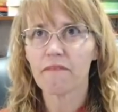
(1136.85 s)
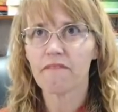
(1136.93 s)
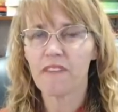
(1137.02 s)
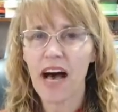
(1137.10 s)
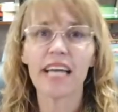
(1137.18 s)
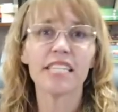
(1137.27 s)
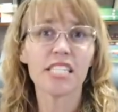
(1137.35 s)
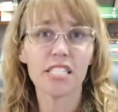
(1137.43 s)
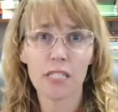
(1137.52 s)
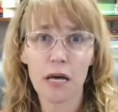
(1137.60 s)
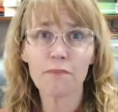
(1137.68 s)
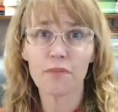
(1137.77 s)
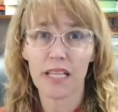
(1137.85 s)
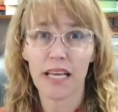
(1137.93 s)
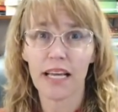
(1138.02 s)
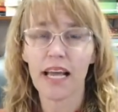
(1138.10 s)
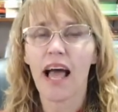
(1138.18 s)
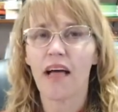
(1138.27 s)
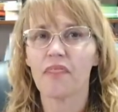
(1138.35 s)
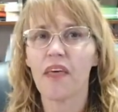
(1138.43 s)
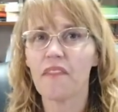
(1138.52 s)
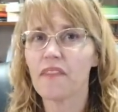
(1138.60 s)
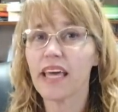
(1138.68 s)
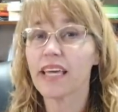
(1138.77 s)
find something
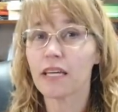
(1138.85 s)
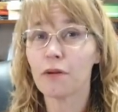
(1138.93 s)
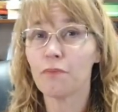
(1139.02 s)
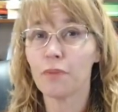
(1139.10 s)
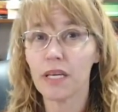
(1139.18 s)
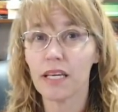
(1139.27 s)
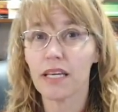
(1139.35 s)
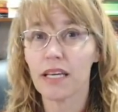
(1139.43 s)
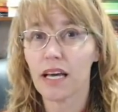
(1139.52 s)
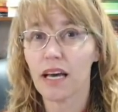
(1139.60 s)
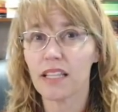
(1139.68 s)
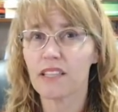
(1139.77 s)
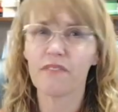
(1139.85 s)
that they can be, at the